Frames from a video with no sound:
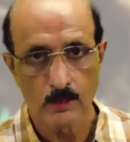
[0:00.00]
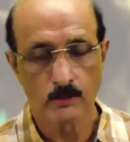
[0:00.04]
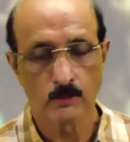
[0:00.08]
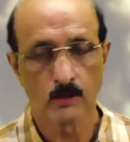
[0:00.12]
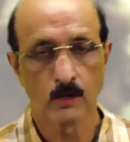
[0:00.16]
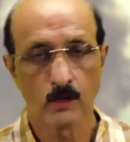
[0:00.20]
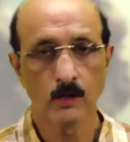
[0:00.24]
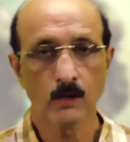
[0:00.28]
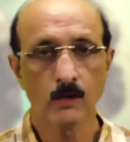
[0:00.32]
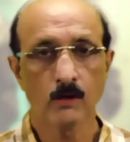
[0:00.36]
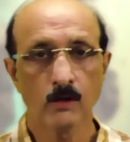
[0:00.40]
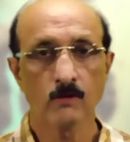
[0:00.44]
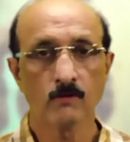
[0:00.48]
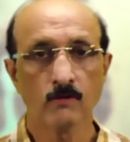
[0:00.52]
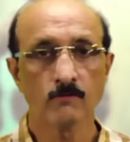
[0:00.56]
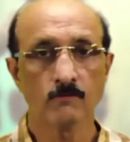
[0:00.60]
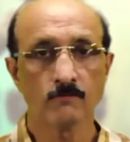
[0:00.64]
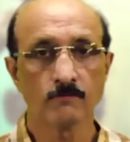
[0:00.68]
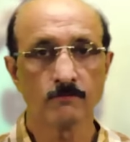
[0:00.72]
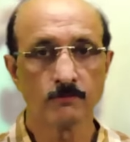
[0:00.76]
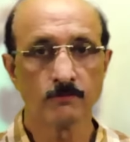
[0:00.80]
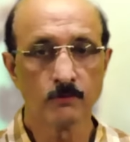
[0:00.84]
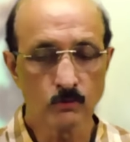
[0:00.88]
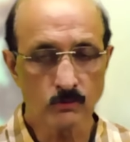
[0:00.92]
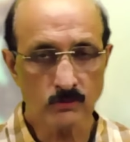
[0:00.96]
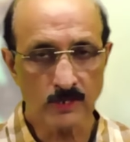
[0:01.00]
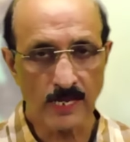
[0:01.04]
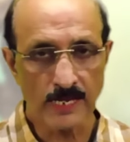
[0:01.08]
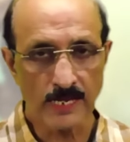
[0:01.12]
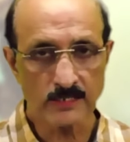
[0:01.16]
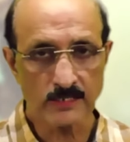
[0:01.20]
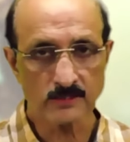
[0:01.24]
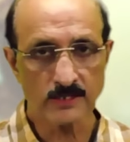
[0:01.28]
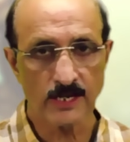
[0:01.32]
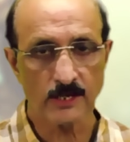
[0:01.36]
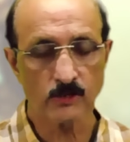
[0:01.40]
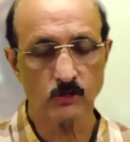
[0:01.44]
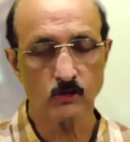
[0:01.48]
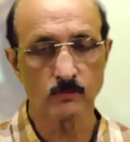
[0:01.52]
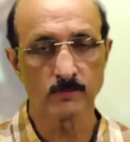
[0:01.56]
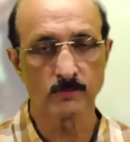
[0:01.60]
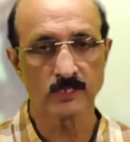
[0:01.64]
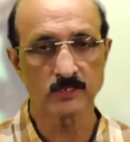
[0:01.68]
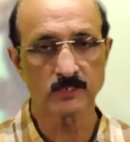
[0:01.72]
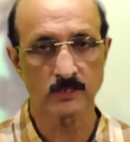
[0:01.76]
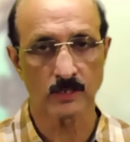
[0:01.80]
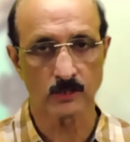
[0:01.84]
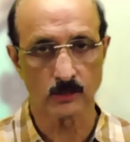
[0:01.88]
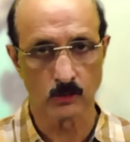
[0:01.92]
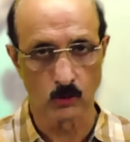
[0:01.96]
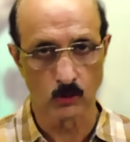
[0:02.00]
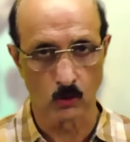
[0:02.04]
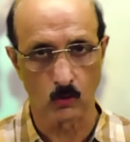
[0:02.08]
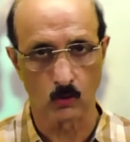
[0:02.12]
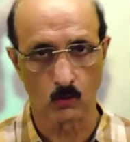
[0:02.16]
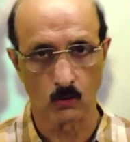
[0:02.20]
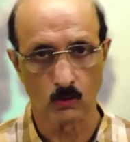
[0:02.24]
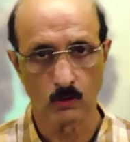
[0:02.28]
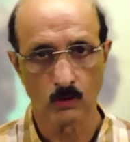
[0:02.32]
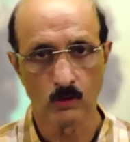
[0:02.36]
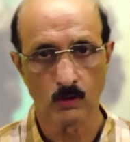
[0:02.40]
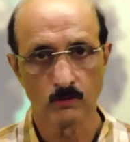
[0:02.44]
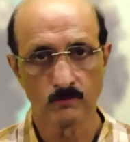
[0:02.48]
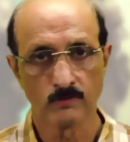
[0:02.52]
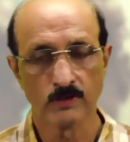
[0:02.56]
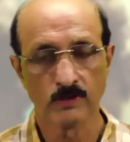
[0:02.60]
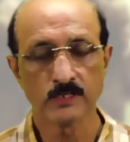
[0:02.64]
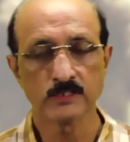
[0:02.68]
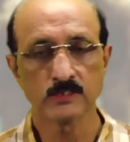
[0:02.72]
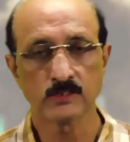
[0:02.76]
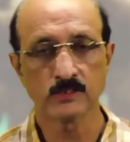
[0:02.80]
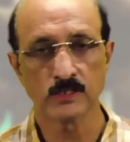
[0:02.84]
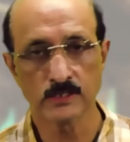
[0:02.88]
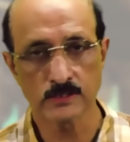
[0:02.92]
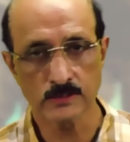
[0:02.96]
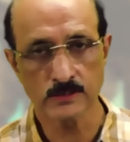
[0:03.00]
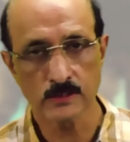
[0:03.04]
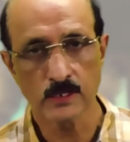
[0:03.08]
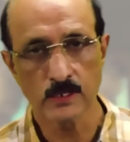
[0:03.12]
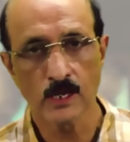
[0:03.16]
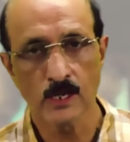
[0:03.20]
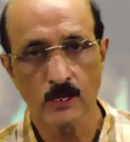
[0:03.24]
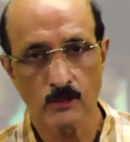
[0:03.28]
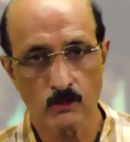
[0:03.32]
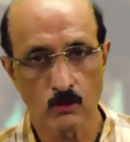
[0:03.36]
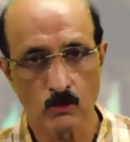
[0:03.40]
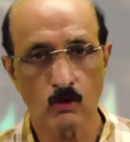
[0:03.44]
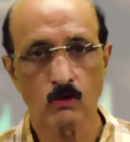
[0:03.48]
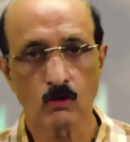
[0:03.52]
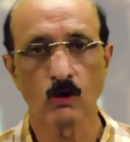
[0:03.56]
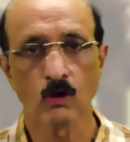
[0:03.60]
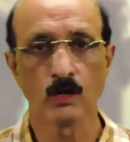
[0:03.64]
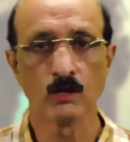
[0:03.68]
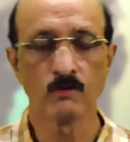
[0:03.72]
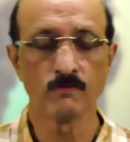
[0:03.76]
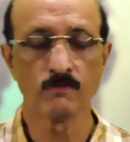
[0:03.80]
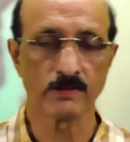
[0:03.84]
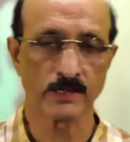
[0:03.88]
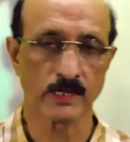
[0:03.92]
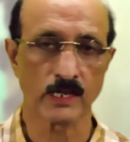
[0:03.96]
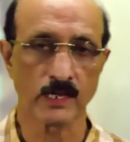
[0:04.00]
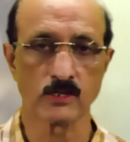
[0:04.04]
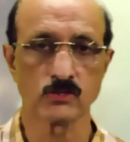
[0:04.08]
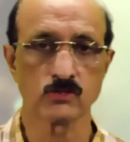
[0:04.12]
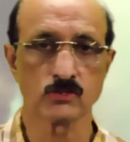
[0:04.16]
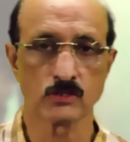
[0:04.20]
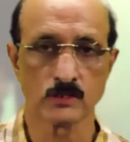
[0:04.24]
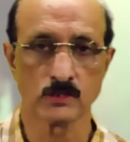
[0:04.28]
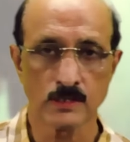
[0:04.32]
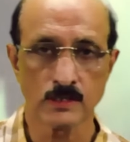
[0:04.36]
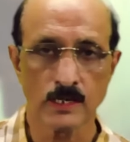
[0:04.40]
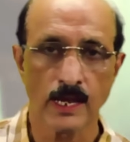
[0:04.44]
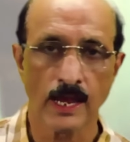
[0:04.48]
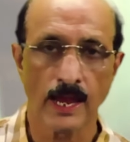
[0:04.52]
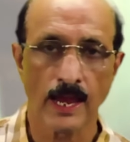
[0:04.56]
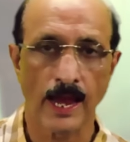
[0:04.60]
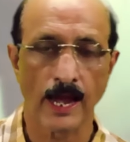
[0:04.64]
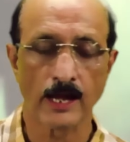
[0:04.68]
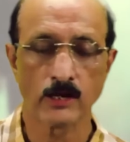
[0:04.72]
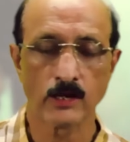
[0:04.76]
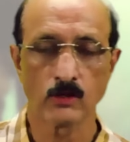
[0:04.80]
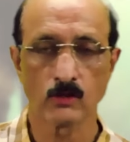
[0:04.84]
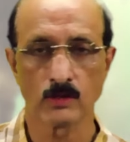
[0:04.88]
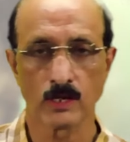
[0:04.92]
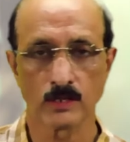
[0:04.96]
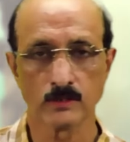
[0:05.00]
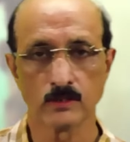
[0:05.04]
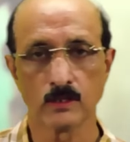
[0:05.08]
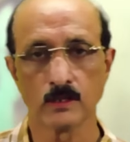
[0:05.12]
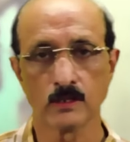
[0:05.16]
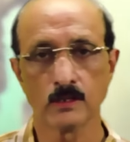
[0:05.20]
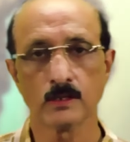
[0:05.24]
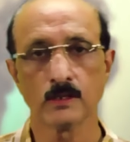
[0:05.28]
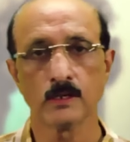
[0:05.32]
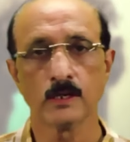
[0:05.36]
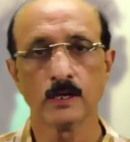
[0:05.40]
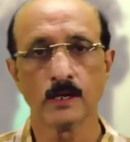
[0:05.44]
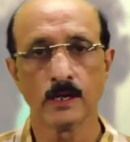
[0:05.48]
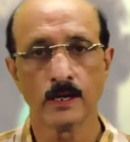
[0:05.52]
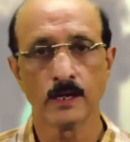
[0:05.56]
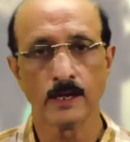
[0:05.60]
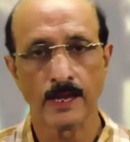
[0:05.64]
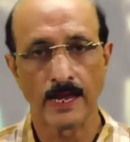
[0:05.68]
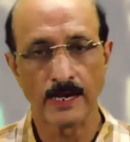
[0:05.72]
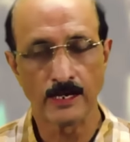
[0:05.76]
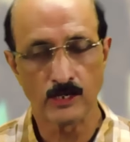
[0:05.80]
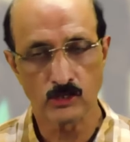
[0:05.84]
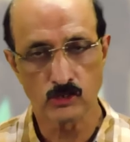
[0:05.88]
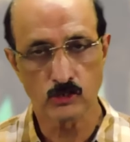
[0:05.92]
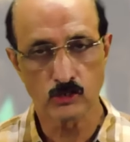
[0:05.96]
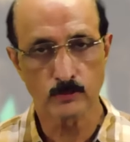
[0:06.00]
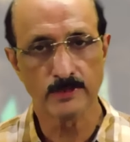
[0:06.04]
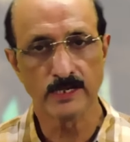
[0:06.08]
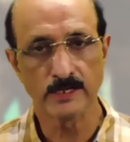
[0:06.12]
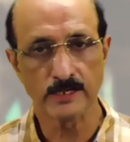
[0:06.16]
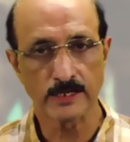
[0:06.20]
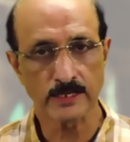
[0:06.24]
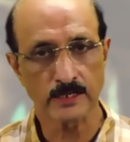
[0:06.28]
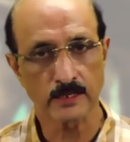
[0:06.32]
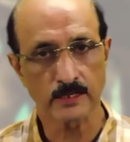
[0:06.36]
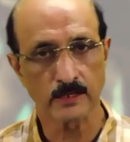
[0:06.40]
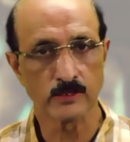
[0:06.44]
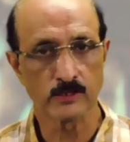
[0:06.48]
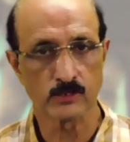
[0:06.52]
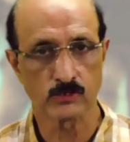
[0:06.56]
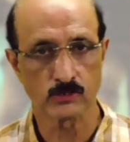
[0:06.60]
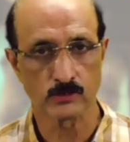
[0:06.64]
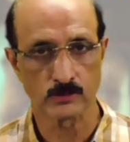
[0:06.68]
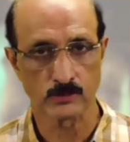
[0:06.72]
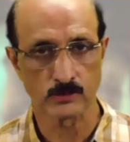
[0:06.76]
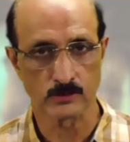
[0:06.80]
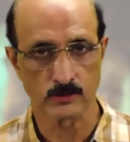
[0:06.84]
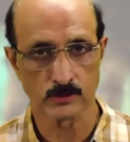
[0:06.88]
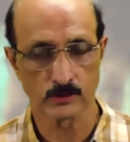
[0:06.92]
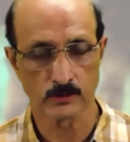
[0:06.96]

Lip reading: Now, two things that you must know. First is your qualification and your other eligibility conditions.